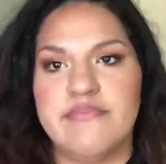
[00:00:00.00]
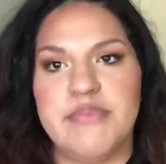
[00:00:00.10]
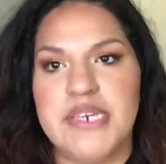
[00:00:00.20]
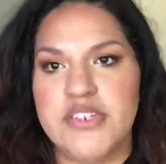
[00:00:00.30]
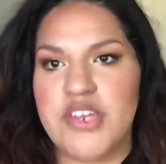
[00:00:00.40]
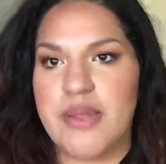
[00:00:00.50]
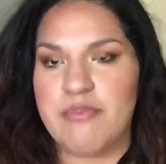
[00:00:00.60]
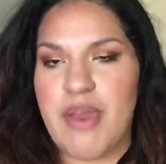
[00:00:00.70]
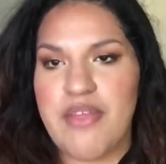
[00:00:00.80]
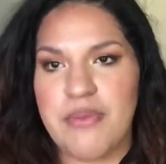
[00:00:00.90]
peach
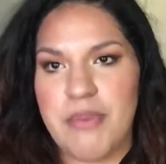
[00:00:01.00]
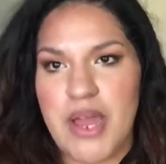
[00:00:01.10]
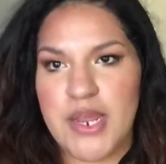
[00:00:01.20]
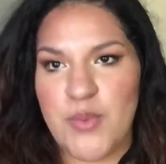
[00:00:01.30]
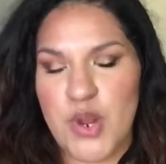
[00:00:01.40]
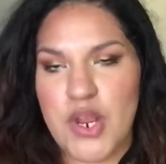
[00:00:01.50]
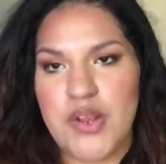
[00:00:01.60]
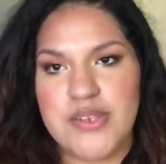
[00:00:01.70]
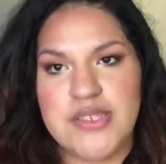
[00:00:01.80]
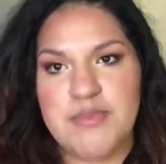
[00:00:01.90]
at Bath and Body
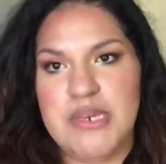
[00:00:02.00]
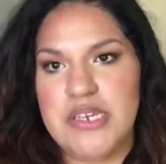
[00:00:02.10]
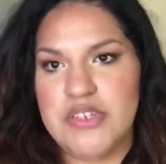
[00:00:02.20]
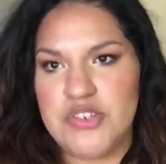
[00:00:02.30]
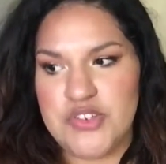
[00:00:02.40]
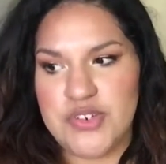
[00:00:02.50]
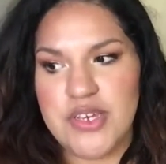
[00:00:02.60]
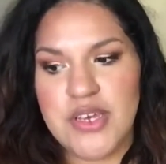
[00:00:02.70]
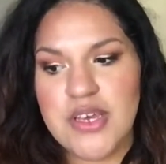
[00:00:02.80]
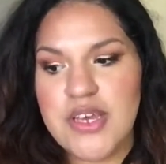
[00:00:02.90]
Works, peach
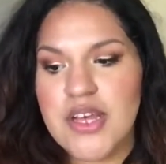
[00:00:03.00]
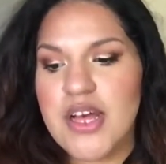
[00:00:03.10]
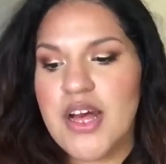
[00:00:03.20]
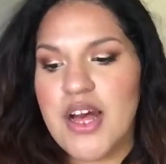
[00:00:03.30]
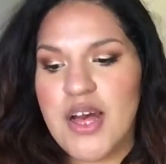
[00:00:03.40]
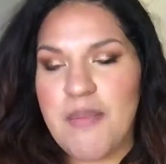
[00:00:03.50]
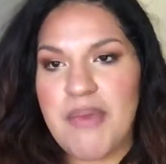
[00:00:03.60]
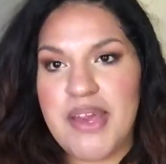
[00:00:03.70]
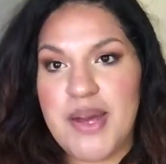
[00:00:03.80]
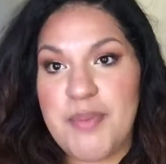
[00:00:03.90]

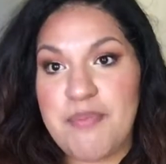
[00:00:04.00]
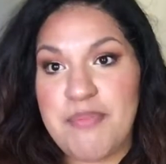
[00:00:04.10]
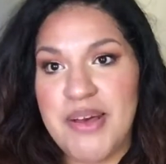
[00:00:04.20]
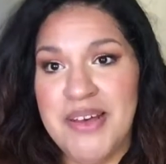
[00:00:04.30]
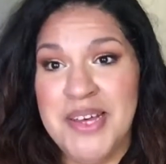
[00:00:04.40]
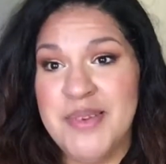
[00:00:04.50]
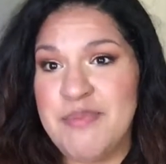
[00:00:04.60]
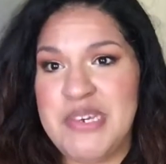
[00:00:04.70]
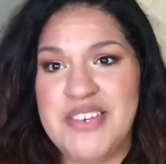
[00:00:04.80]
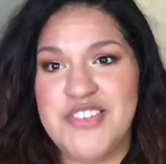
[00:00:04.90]
makeup,
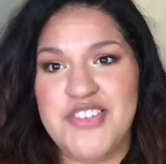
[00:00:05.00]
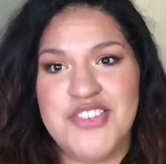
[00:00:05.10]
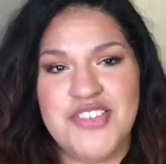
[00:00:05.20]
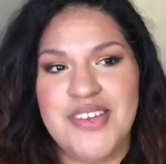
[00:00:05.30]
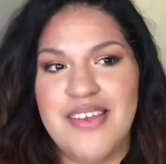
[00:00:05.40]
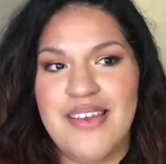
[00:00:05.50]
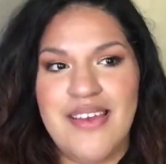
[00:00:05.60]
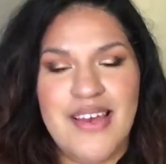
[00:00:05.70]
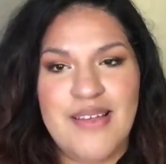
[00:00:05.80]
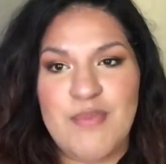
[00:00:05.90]
peach
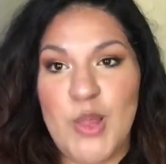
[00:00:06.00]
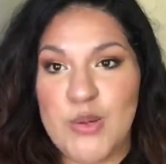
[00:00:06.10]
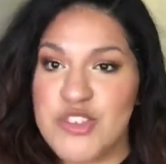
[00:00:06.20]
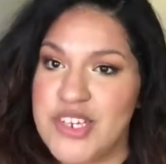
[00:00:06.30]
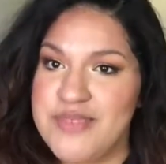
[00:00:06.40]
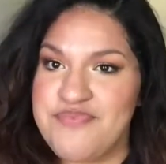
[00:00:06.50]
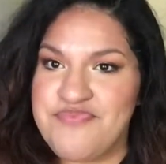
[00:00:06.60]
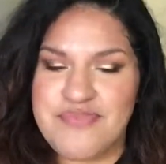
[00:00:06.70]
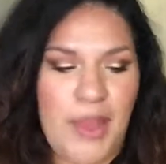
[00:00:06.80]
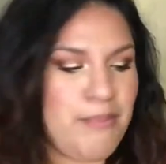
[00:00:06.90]
lotion,
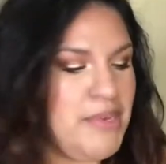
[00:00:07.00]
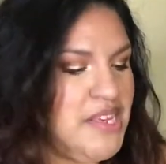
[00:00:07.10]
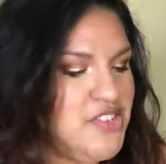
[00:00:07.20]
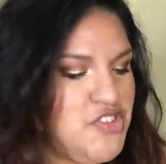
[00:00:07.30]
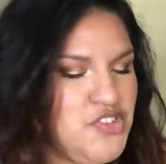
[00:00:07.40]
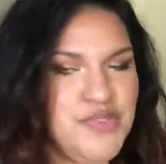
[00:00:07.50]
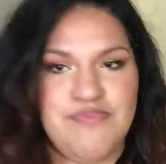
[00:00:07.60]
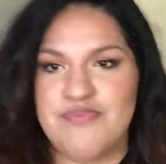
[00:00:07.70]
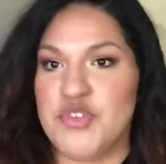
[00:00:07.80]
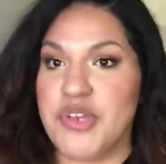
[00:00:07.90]
peach
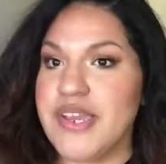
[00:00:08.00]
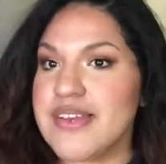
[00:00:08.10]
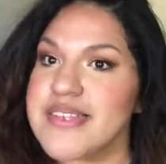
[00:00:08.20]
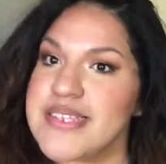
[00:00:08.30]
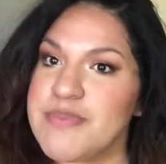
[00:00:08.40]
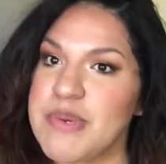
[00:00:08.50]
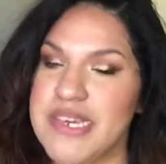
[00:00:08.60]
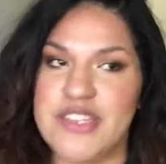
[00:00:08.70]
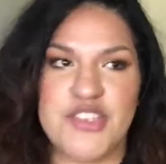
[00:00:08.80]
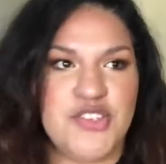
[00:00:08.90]
drinks,
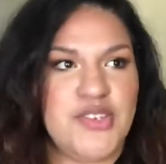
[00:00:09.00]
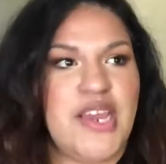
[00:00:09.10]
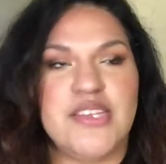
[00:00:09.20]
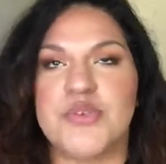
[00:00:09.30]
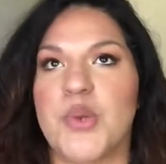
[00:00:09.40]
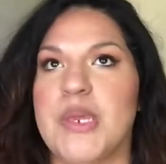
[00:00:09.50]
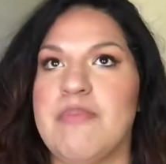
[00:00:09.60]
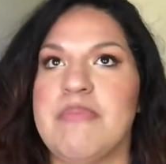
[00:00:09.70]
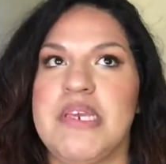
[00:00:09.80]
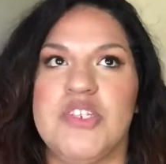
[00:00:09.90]
peach ice
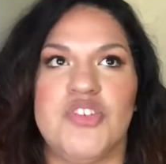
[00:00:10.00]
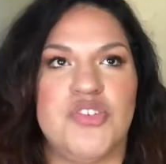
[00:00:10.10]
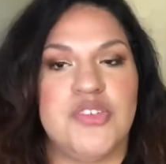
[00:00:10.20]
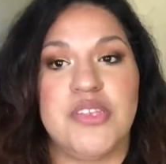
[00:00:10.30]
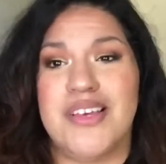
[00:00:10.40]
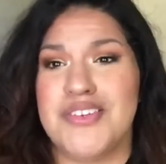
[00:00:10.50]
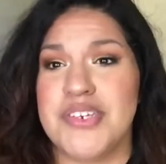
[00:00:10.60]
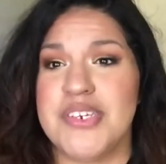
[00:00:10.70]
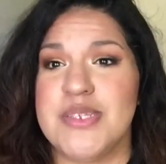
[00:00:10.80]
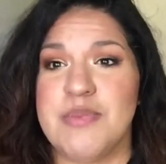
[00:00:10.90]
cream, peach
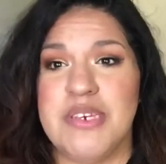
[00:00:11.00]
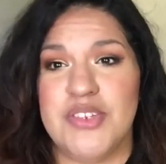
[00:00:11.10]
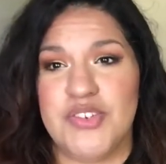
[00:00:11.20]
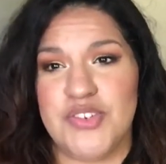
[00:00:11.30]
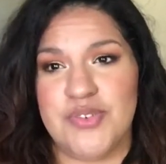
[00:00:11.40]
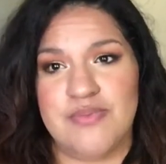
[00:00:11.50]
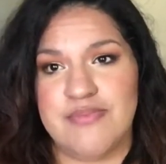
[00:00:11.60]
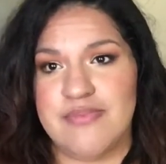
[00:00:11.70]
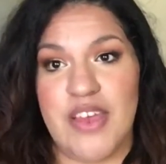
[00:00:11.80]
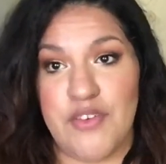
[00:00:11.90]
slushies, peach
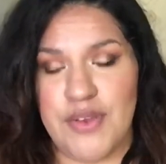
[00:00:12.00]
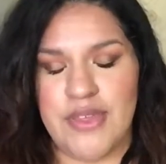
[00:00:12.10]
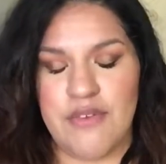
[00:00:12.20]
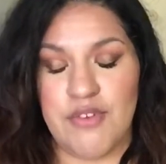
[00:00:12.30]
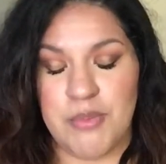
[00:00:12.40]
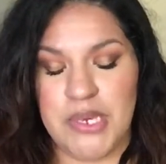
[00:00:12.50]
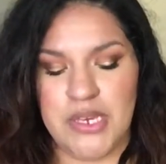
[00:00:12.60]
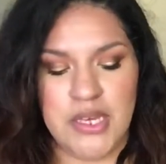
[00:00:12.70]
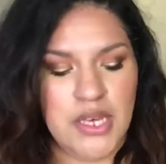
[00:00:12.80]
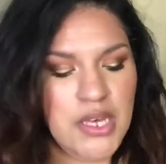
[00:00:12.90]
everything for
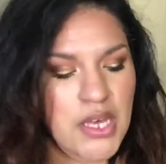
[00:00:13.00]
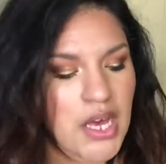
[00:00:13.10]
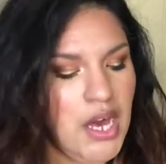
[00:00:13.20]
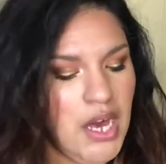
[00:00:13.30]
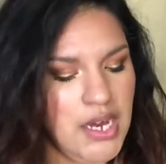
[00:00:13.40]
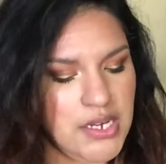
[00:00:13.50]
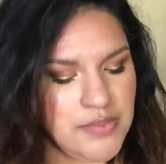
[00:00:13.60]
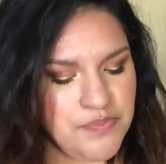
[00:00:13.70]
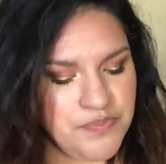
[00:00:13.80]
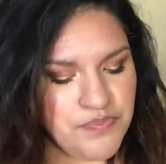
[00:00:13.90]
me.
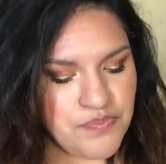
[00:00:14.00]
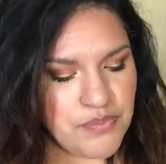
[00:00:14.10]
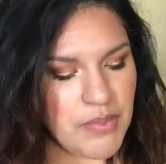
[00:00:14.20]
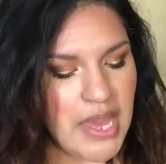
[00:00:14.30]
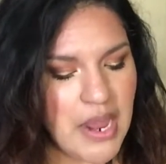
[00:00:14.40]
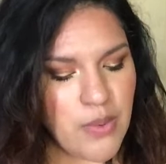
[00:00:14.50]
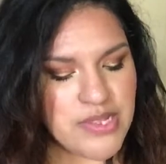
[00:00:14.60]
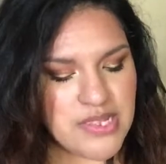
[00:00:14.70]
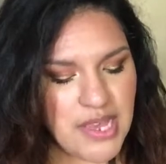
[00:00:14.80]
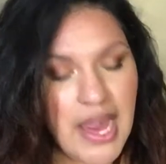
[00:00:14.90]
Um, and I
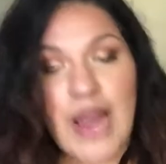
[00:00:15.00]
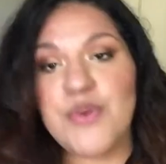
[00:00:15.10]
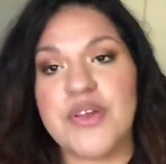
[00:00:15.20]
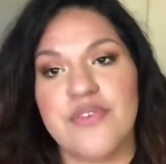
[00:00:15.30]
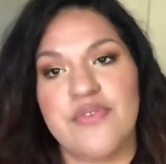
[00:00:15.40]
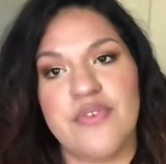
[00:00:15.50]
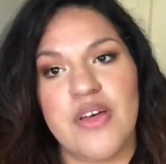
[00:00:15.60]
would say out of